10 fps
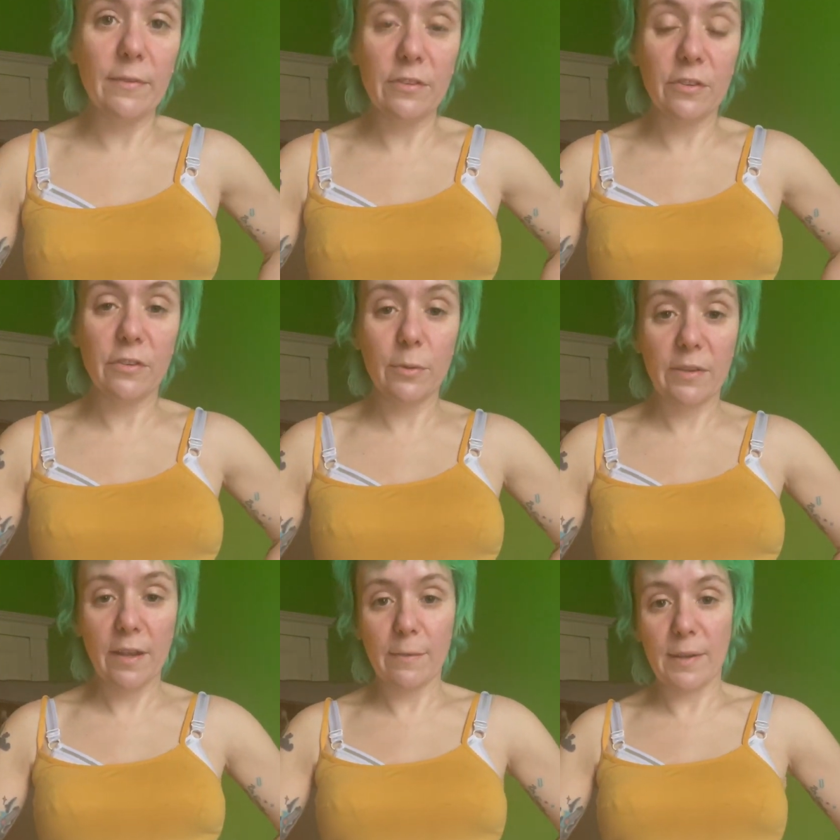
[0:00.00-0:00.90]
inches. So it
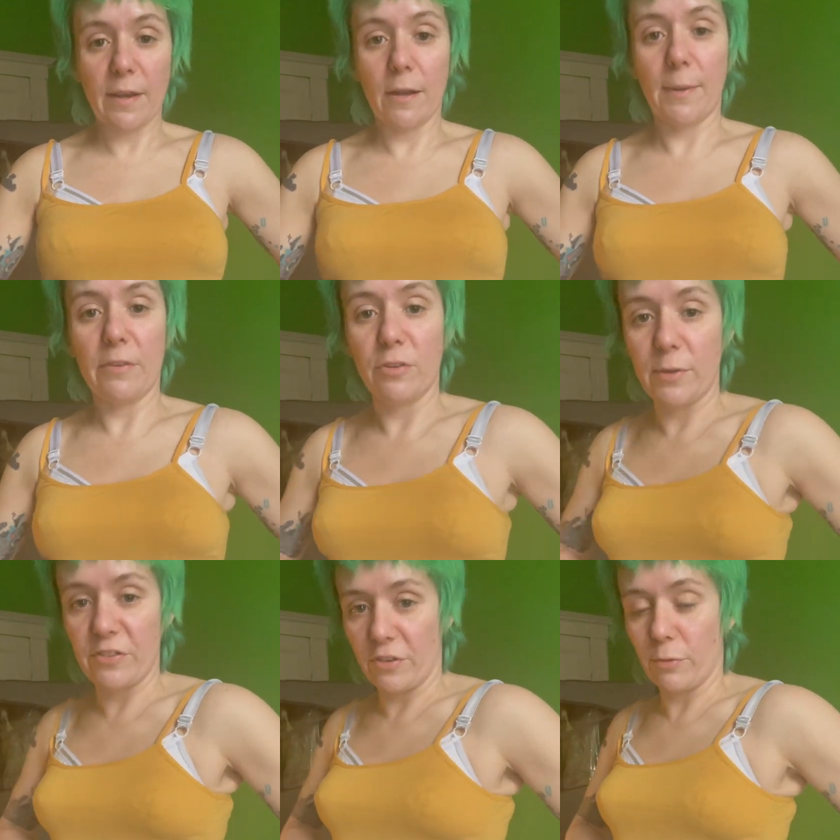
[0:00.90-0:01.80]
takes me down about 2
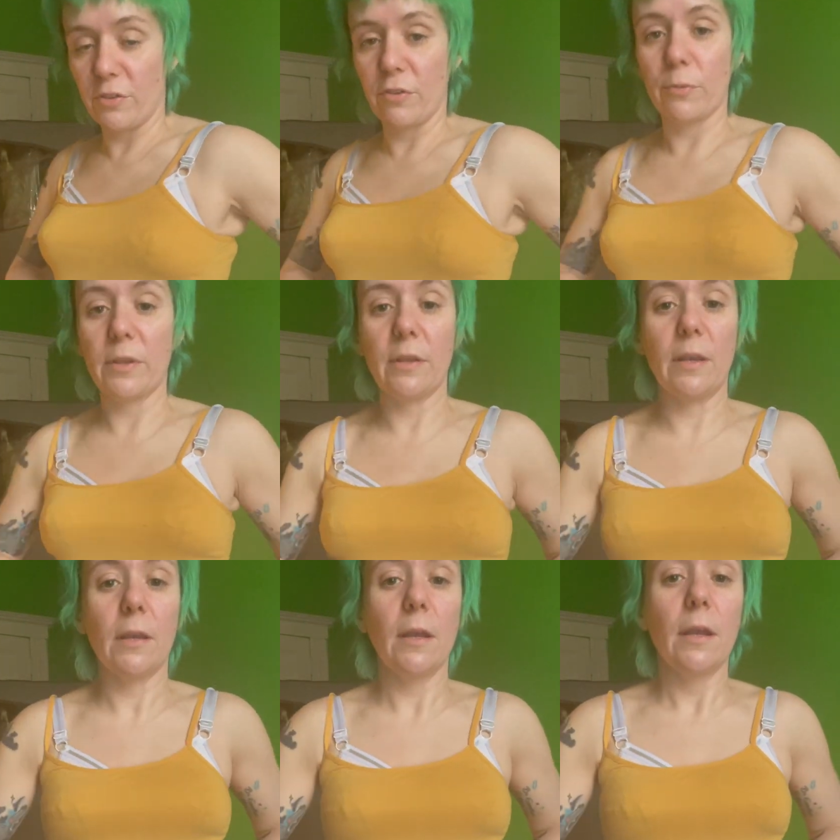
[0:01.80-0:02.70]
inches, which is
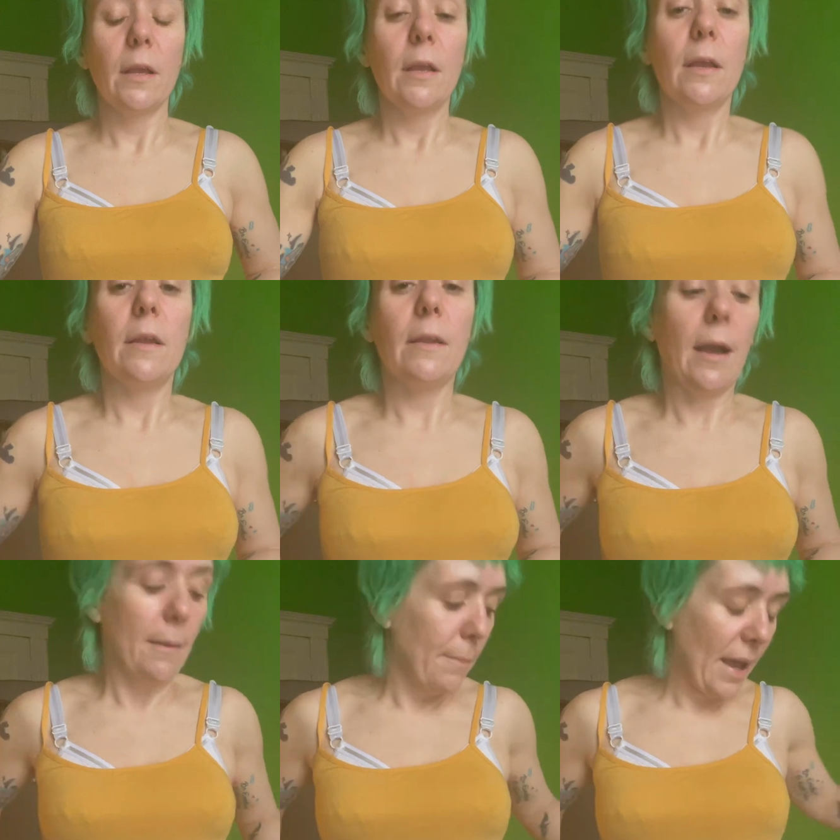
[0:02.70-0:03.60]
really
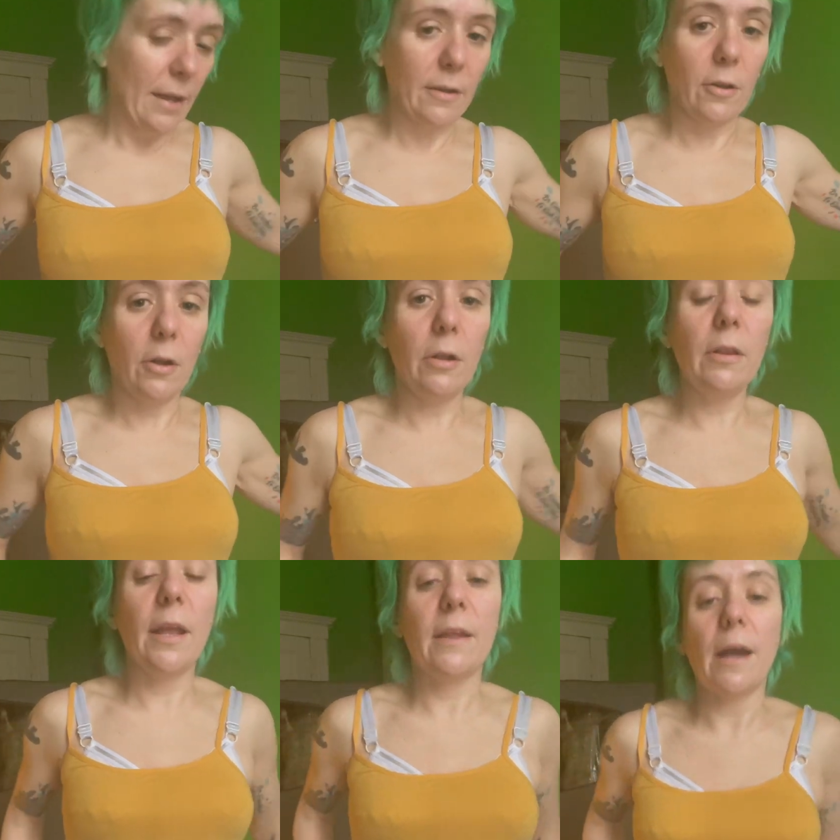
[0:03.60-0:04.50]
not bad at all.
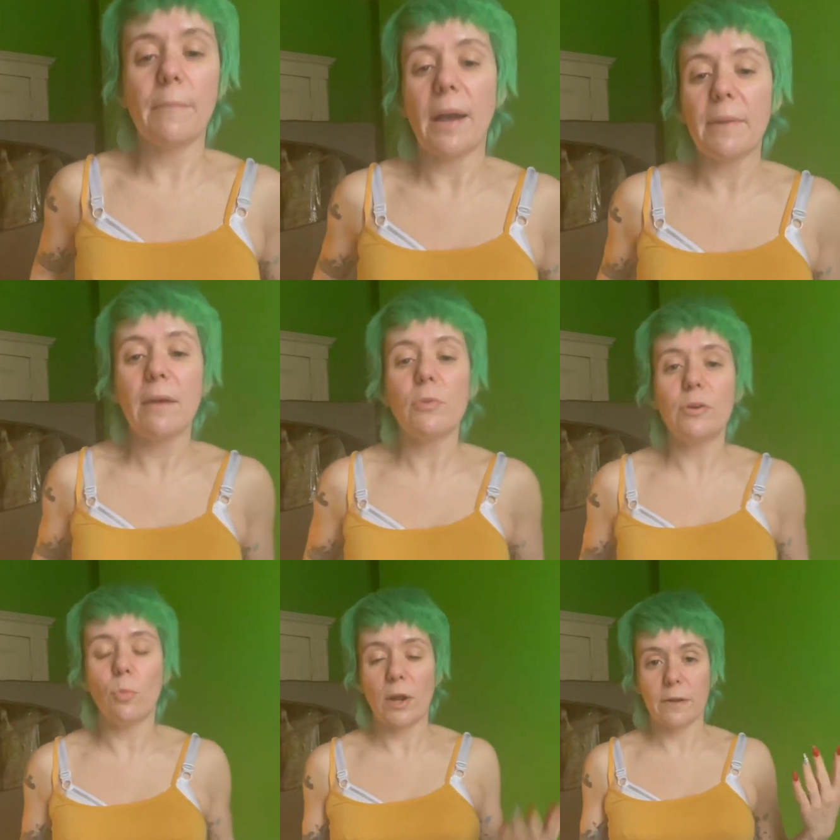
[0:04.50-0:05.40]
And I mean, I
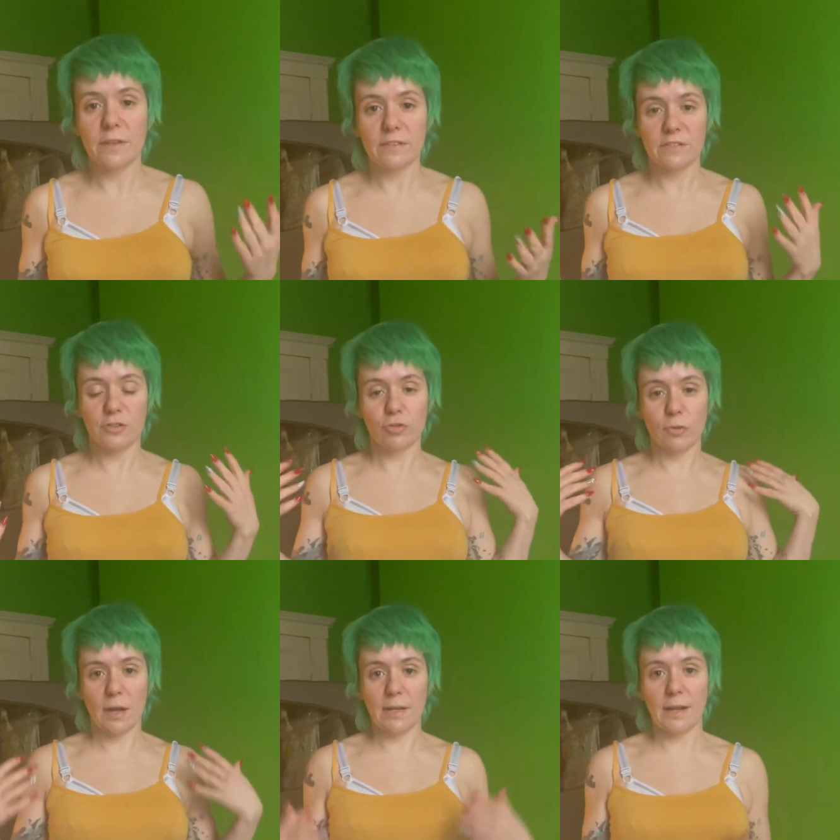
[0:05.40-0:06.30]
wouldn't wear this to
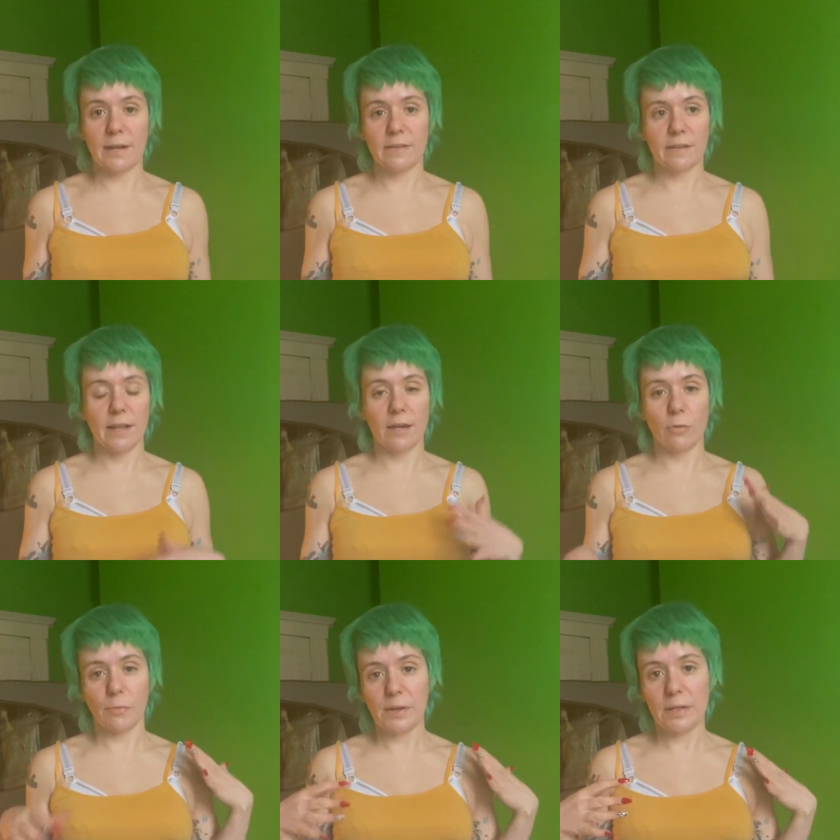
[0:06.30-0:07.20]
try to get into like a
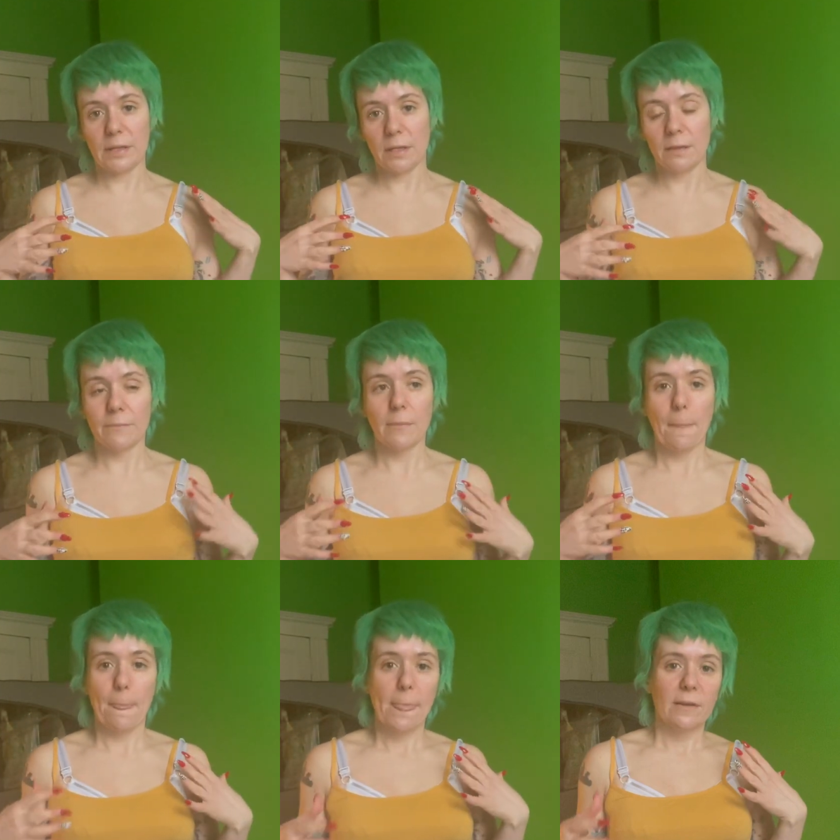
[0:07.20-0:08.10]
really
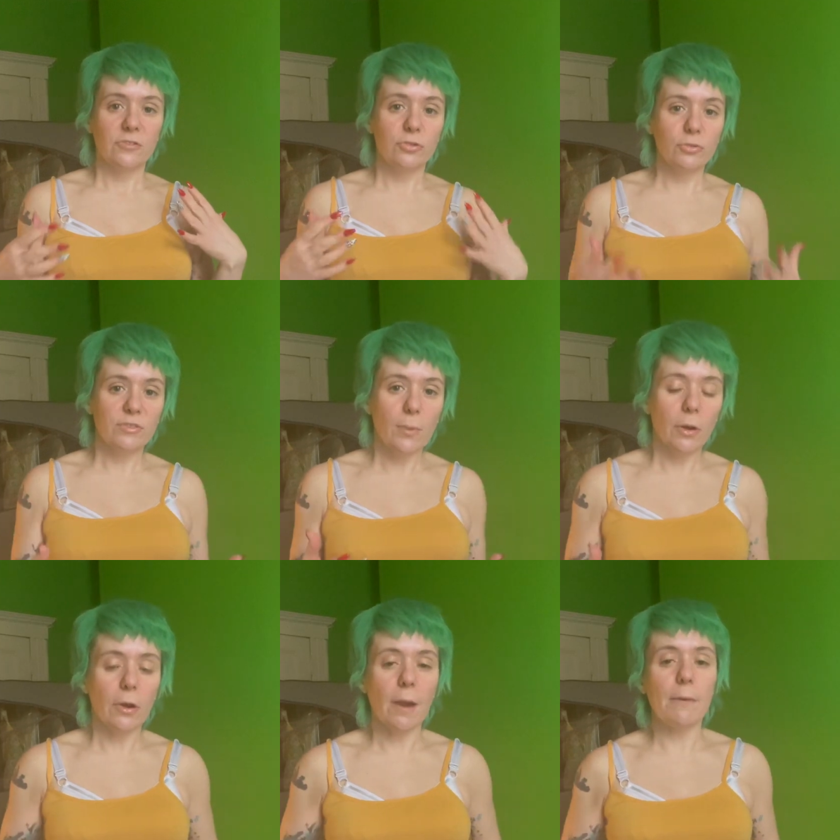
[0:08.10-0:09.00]
too small
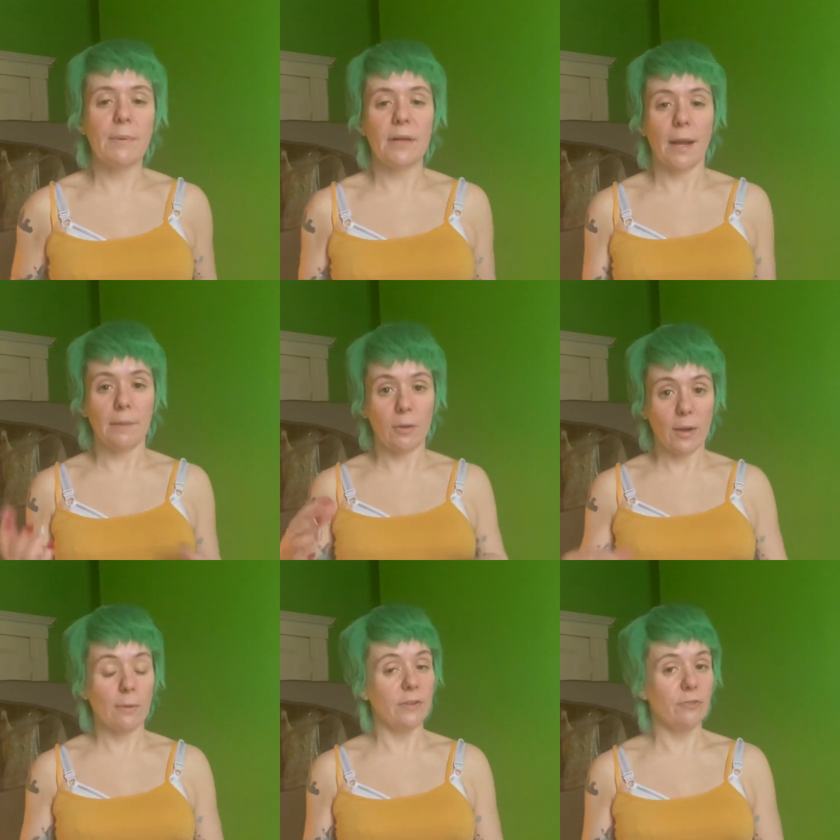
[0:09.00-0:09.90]
garment, but I'm gonna
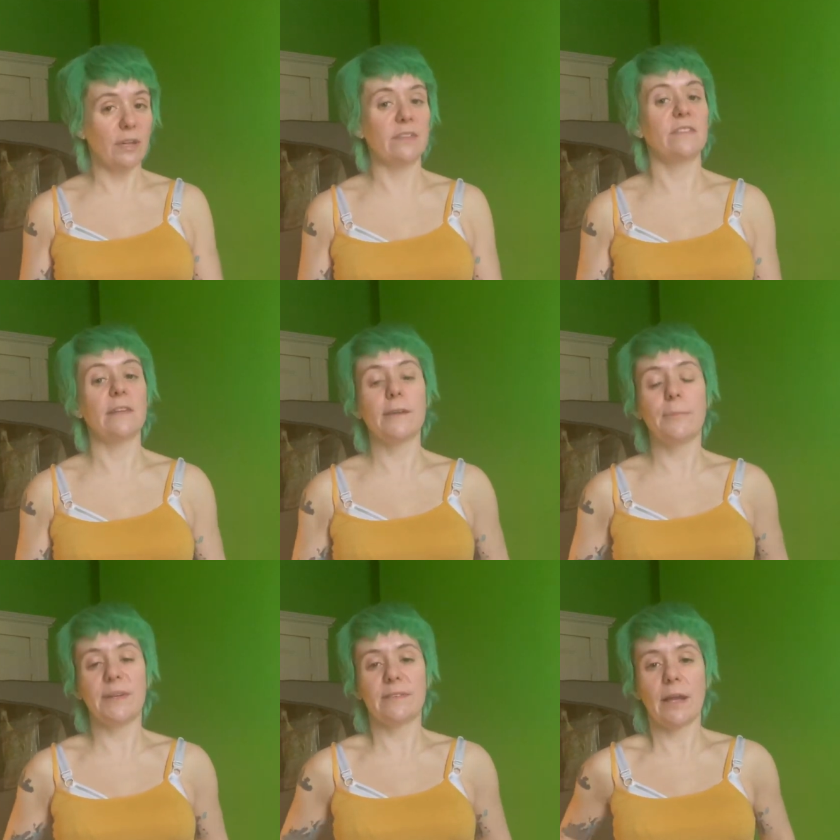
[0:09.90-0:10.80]
wear it with a dress that's a little
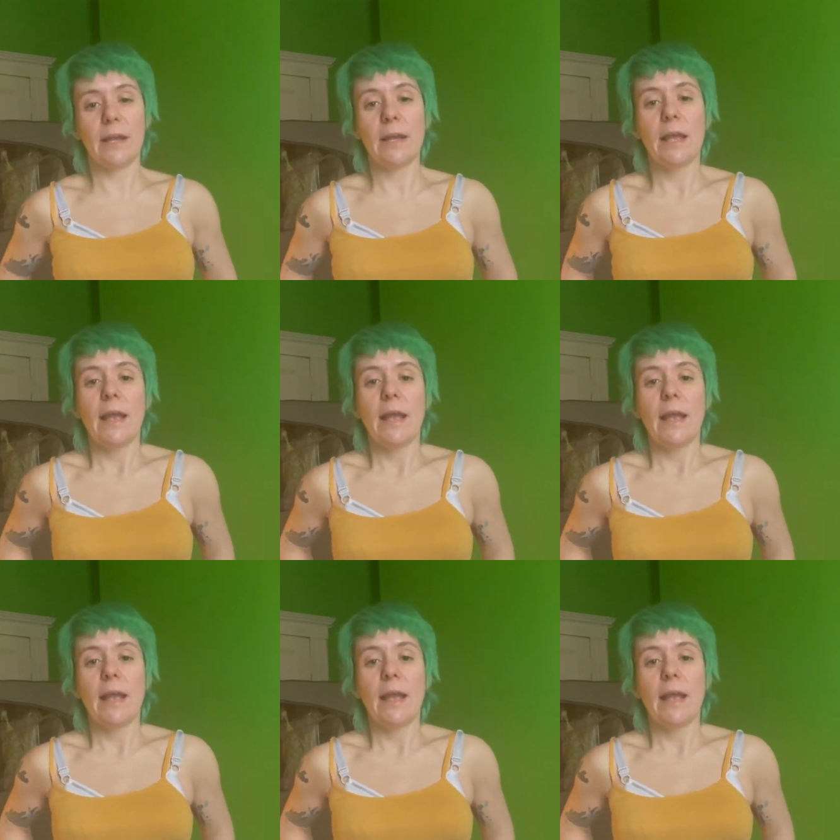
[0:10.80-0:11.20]
bit tight.